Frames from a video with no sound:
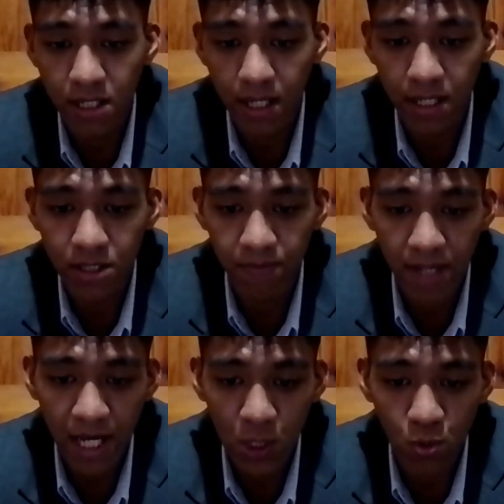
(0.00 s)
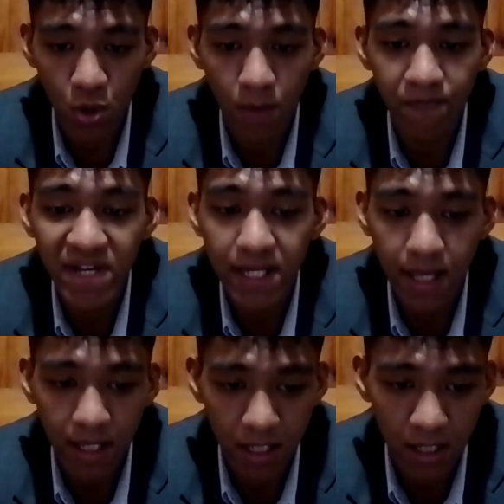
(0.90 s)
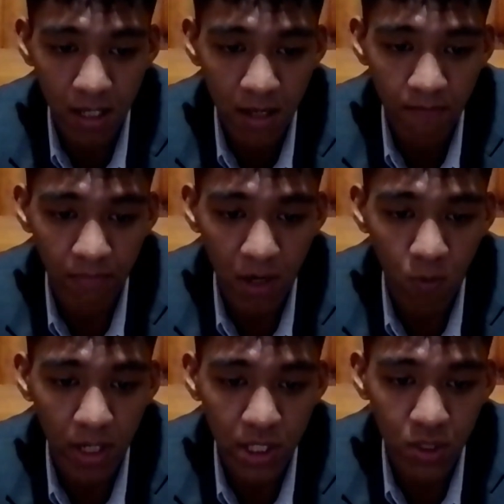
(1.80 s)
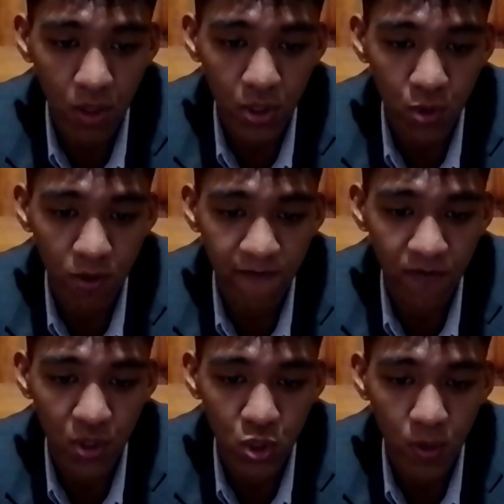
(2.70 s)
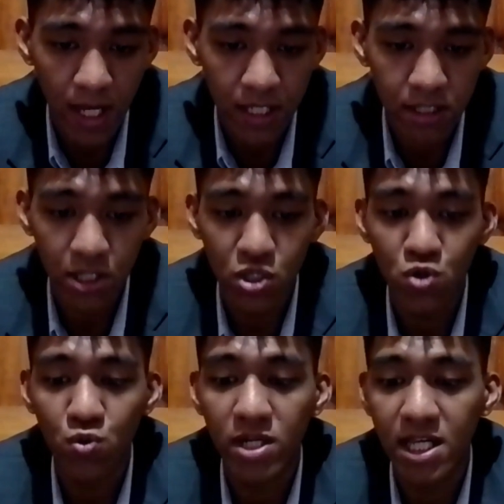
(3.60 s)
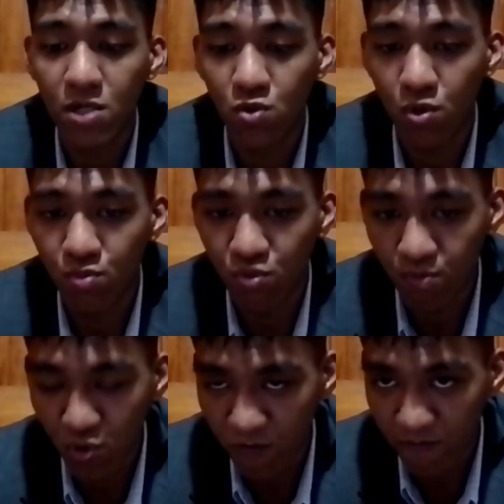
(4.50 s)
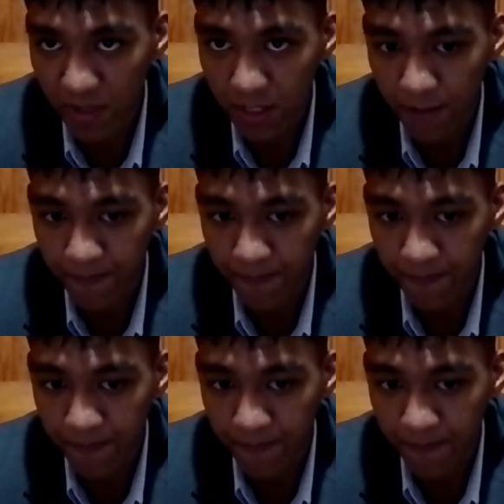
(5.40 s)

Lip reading: against the blacks were all mitigated by what is also referred to as the New Negro Movement.